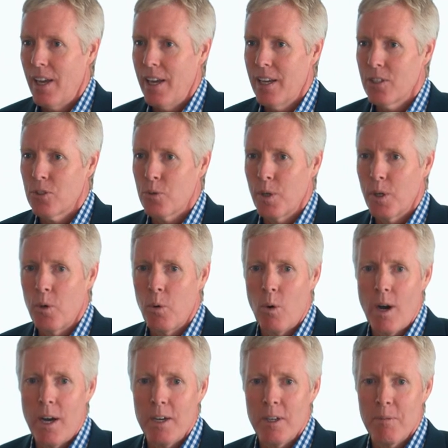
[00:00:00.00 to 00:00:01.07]
As
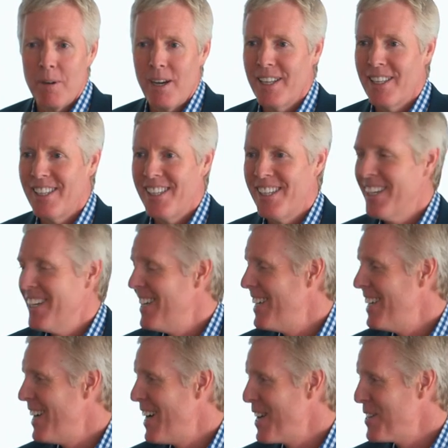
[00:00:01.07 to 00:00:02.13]
required by the
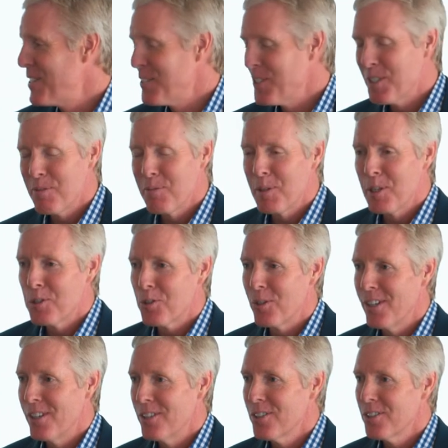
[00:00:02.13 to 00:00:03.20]
auditors and
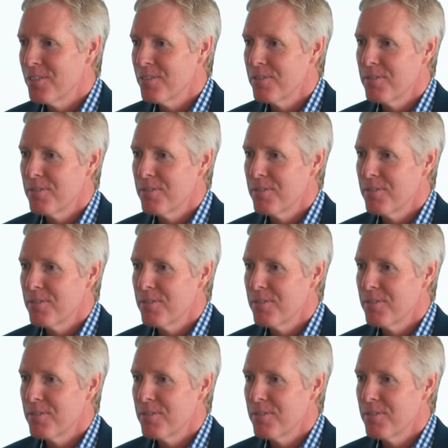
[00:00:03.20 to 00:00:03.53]
administrators.